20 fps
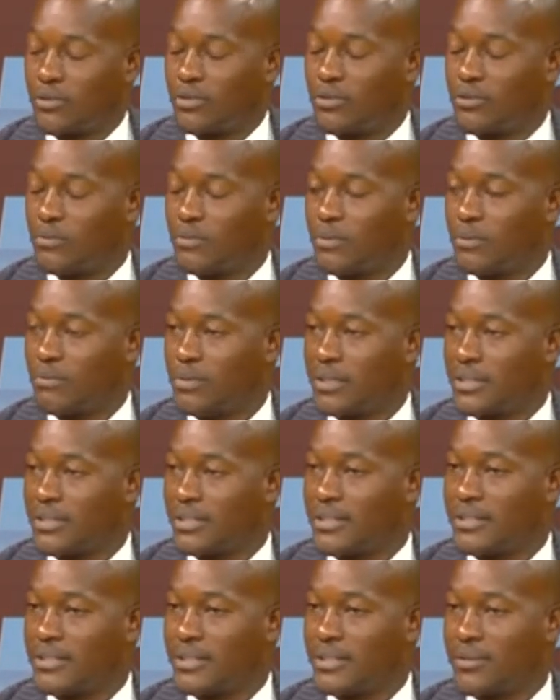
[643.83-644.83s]
going to be based
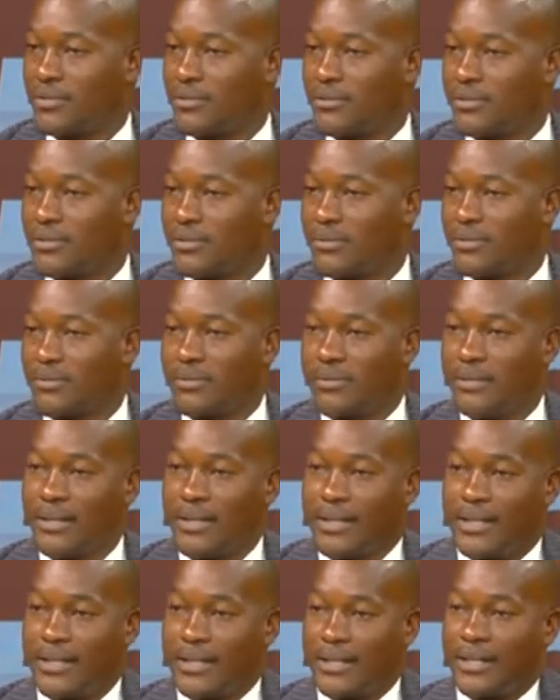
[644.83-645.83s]
in secondary school. Mm
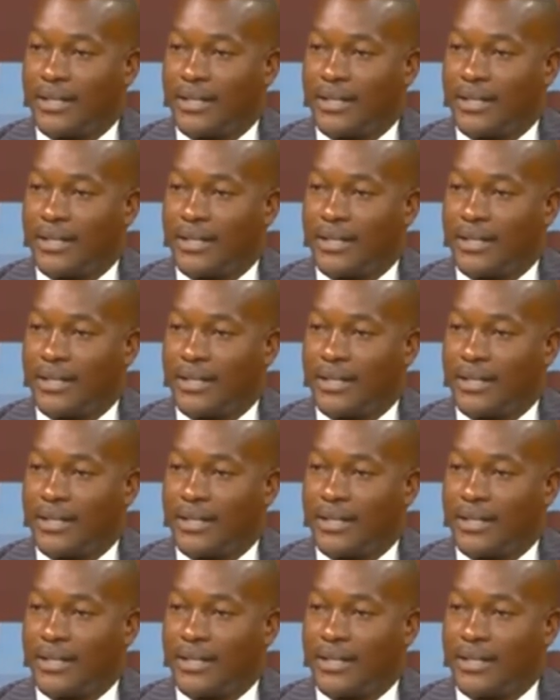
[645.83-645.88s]
-hmm.